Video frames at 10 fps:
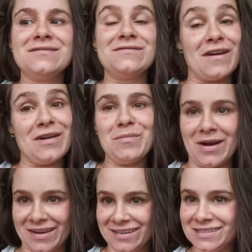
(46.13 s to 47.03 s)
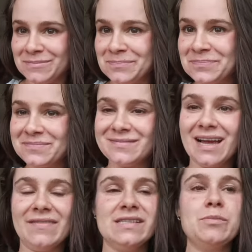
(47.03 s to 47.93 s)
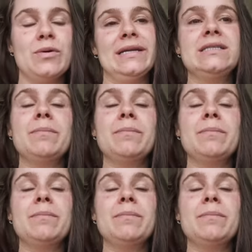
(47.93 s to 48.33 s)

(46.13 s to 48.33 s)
very pregnant at this point,